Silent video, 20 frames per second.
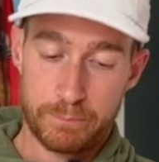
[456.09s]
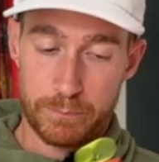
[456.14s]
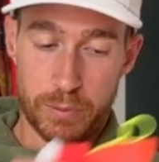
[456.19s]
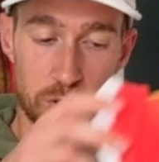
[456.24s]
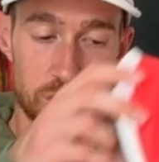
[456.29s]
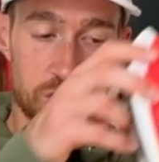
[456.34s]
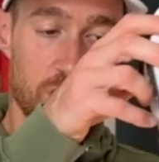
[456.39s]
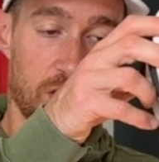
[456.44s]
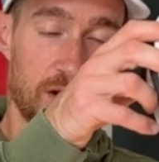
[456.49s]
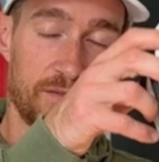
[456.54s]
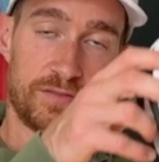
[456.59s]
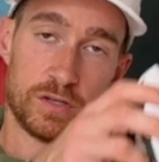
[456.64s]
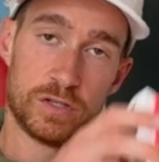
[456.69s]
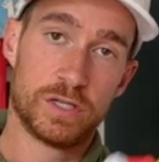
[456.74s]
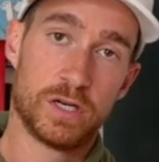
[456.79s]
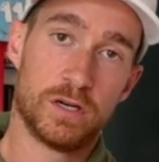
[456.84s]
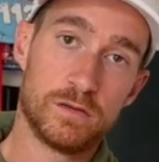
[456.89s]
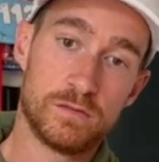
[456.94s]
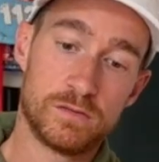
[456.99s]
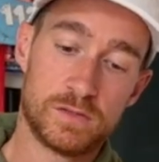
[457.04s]
your
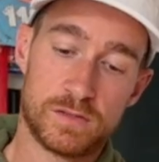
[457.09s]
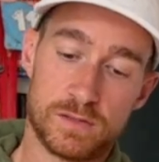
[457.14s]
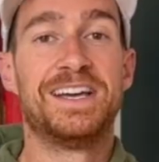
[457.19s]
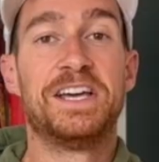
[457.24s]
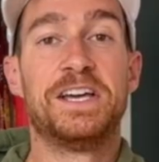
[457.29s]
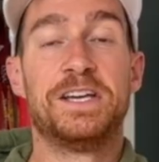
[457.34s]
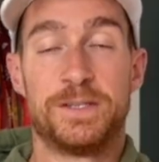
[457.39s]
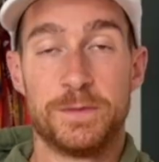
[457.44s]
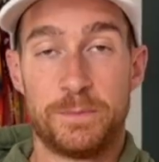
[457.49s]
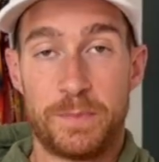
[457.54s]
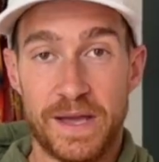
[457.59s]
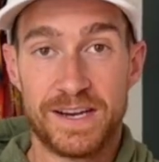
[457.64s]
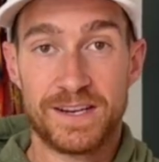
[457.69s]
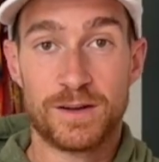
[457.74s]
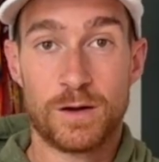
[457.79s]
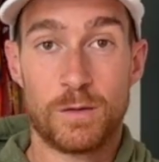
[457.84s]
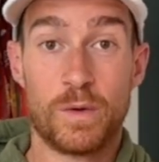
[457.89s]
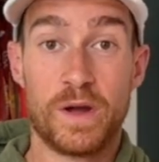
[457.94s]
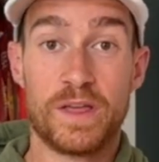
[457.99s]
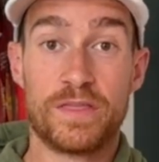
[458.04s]
toes, depending
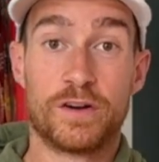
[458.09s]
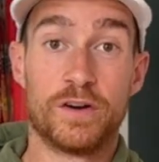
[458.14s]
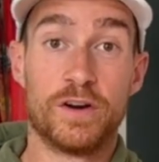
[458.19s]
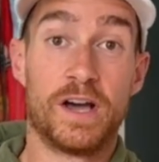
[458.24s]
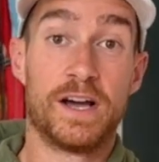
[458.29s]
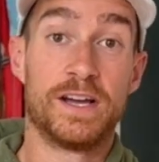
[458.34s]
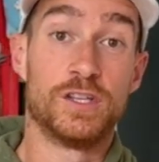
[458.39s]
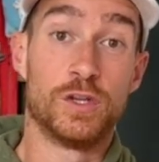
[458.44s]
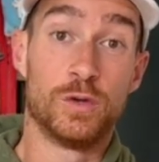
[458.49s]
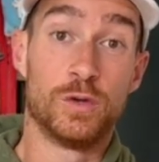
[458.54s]
on whether or not you